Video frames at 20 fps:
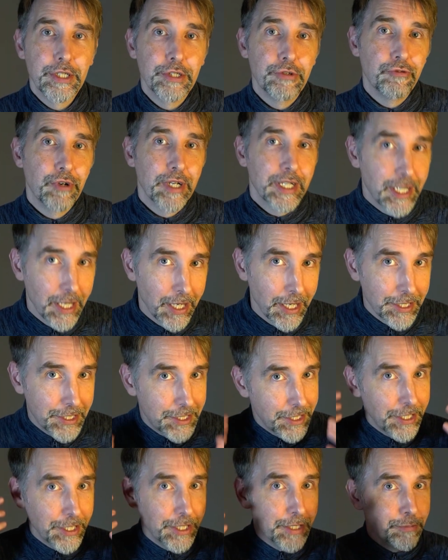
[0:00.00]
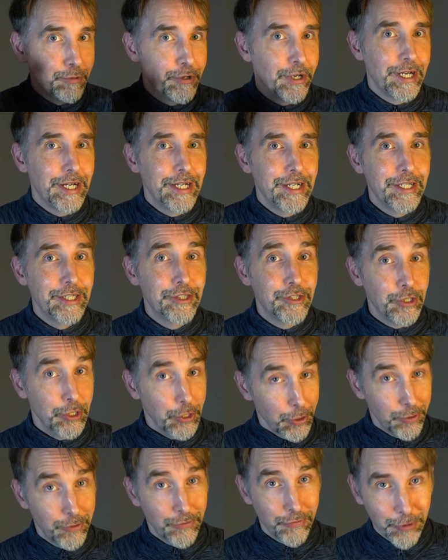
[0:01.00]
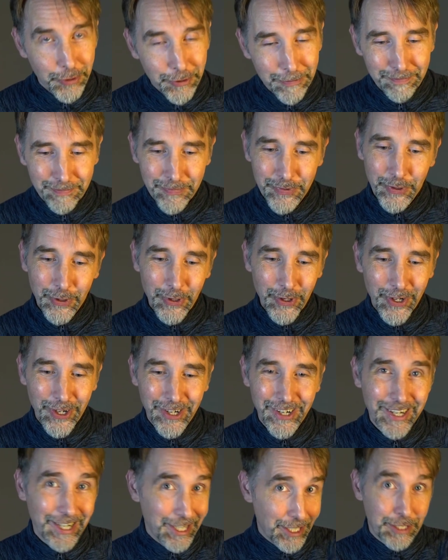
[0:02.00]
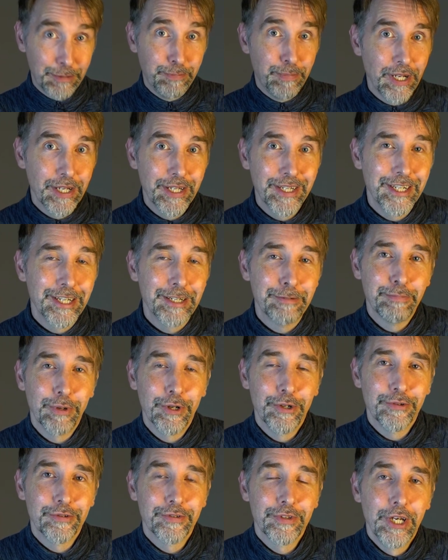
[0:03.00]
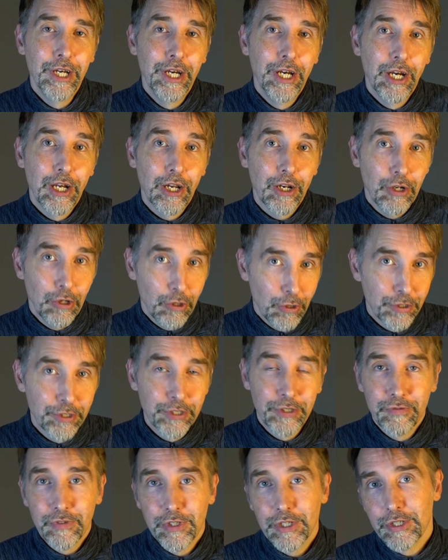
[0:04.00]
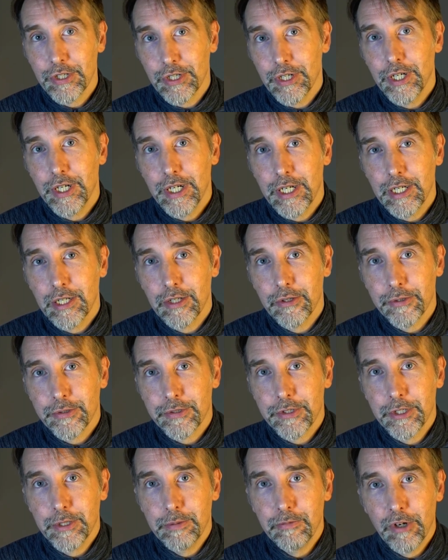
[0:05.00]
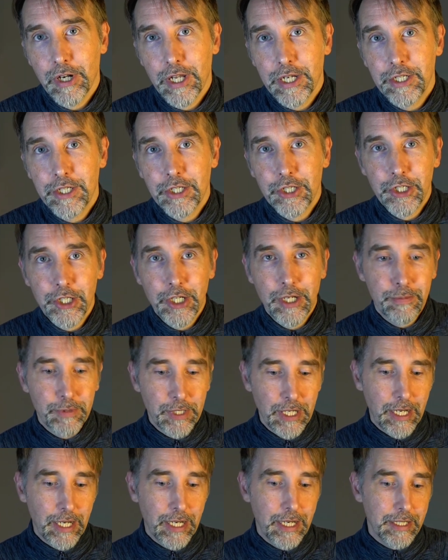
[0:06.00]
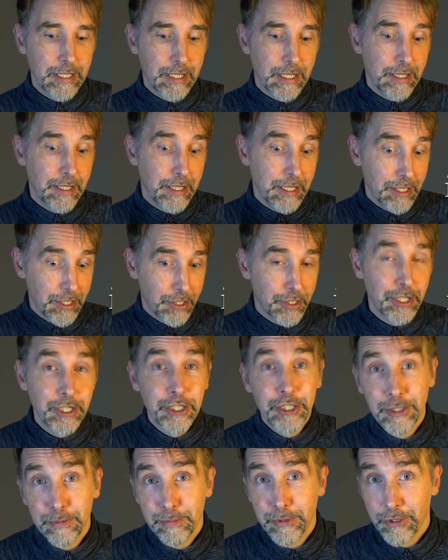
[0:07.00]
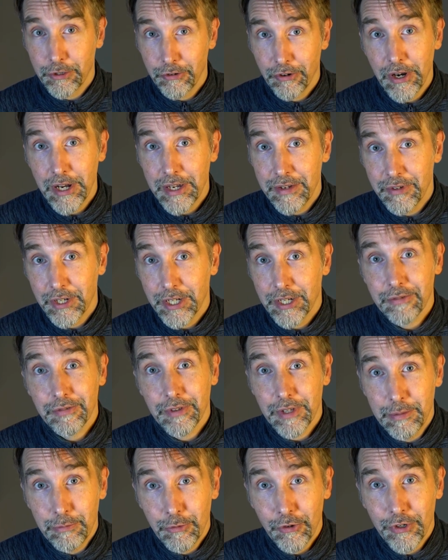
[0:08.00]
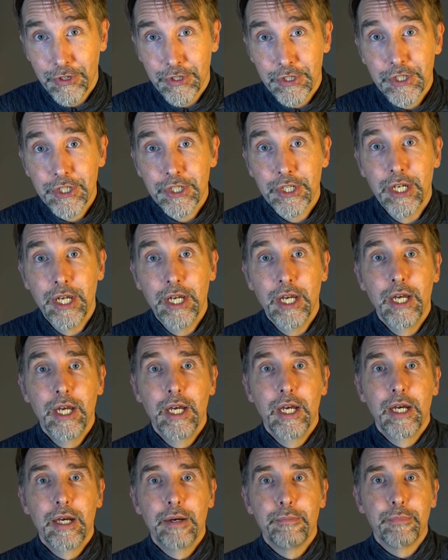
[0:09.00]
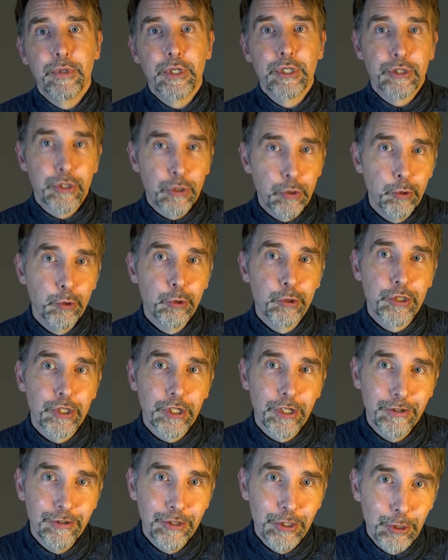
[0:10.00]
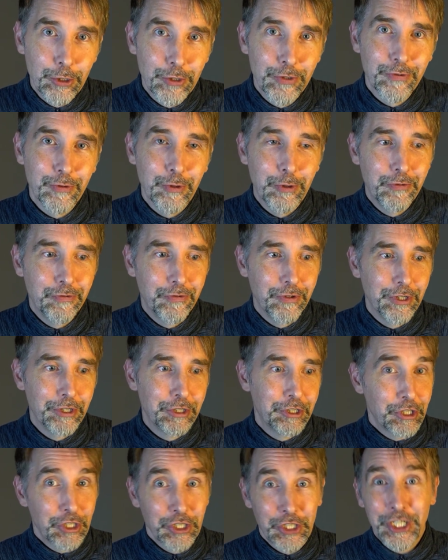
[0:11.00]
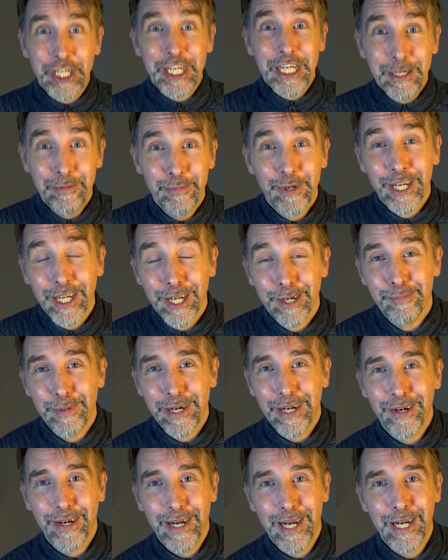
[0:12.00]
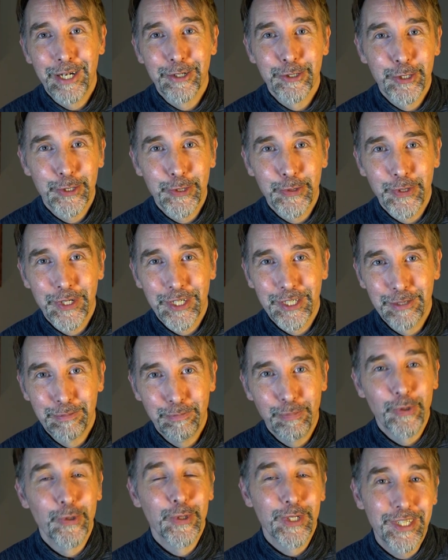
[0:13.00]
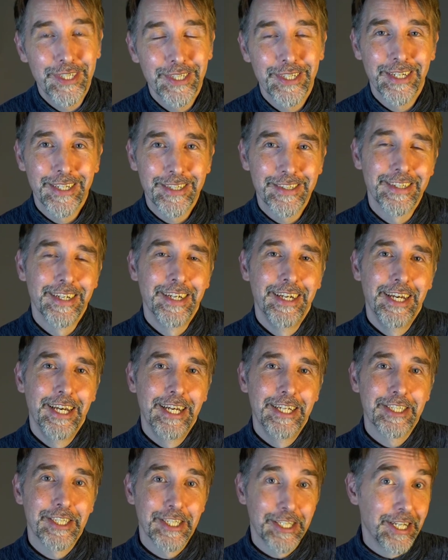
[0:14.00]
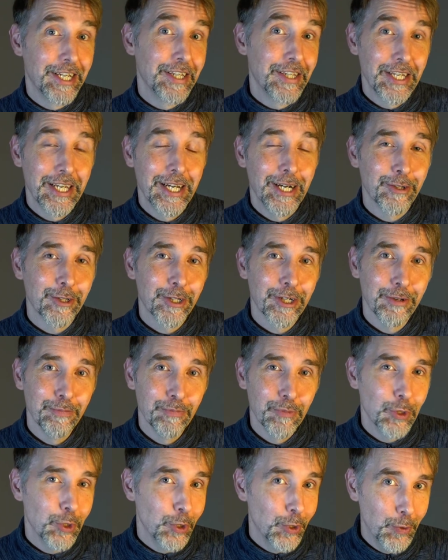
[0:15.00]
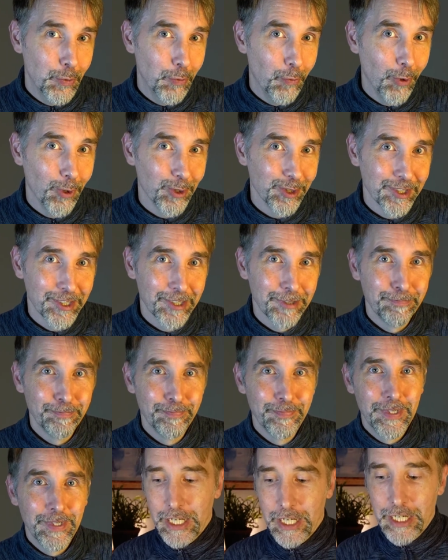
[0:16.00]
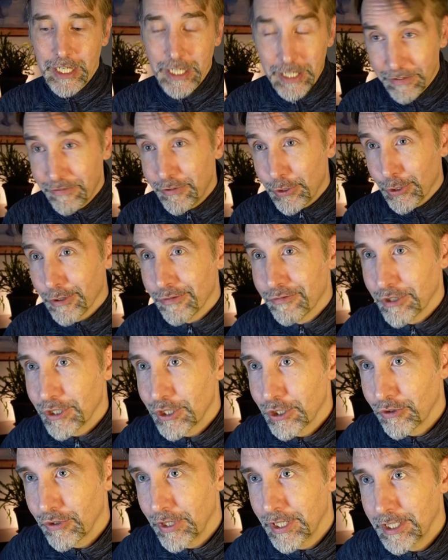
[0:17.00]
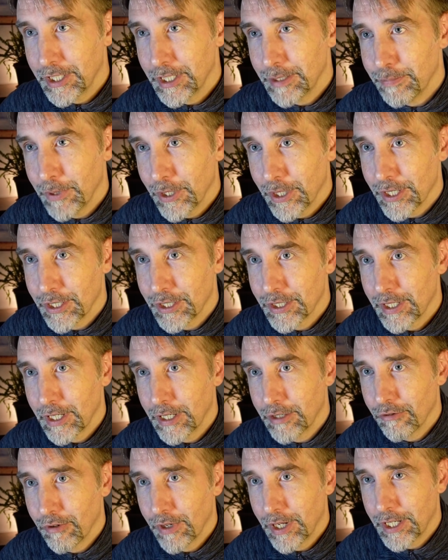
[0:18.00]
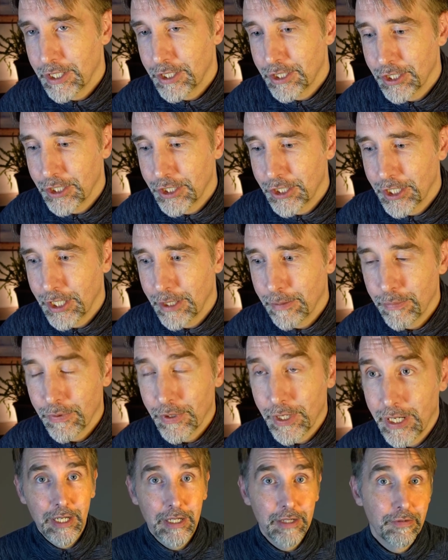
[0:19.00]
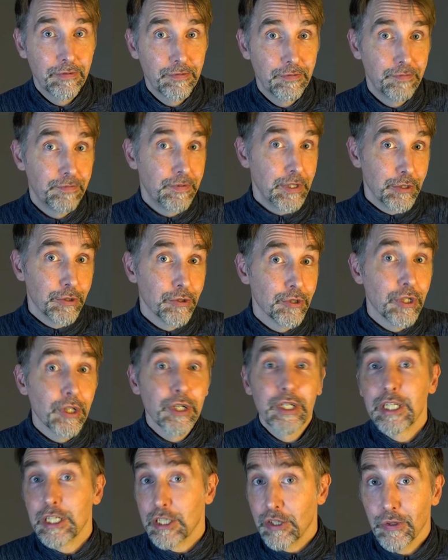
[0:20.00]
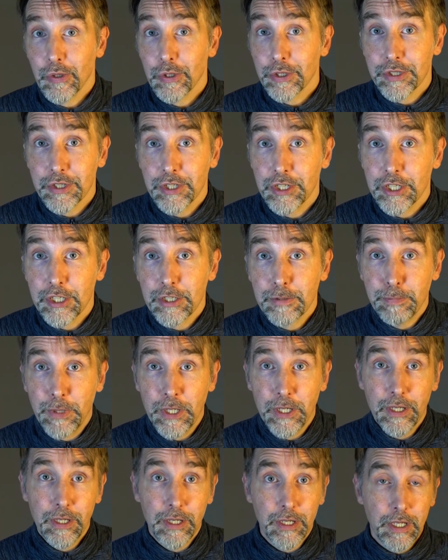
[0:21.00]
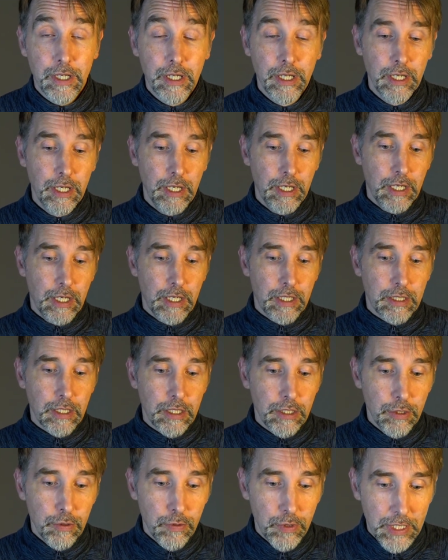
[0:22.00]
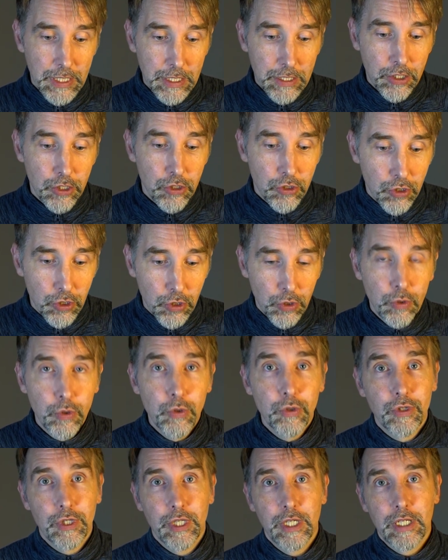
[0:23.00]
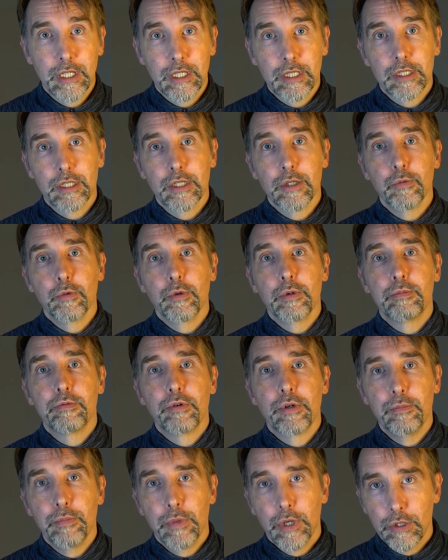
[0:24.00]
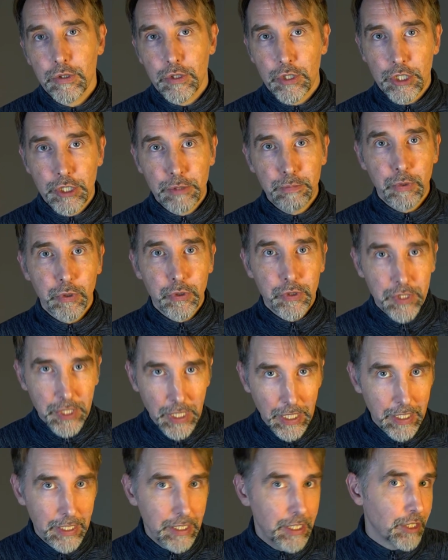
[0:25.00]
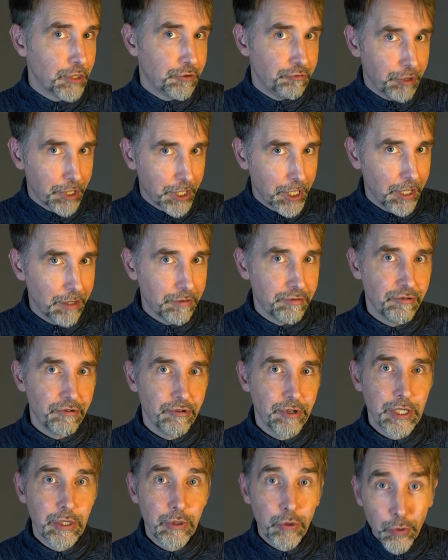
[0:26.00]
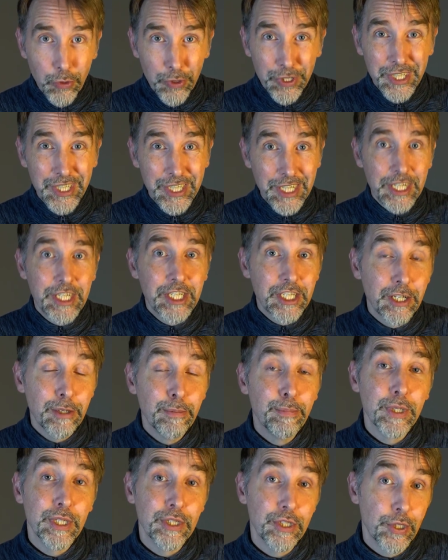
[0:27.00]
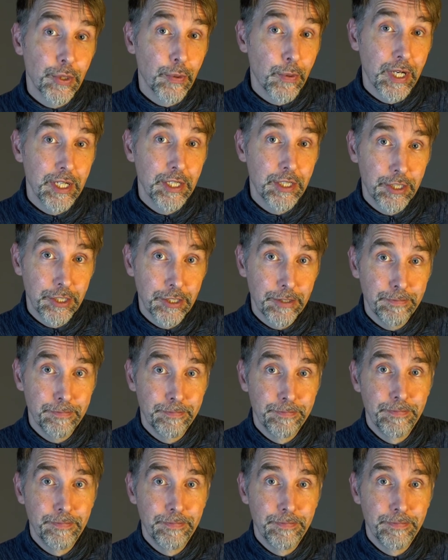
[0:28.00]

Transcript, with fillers: is regulated in the brain is useful for explaining both loss of desire in long term relationships and the insatiable craving of limerence, but it's also useful for scheming about how to exploit it to get the outcome that you want. If you're frustrated by a stale relationship that feels like it's lost its spark, then you need to do things that will promote spontaneous recovery or dishabituation.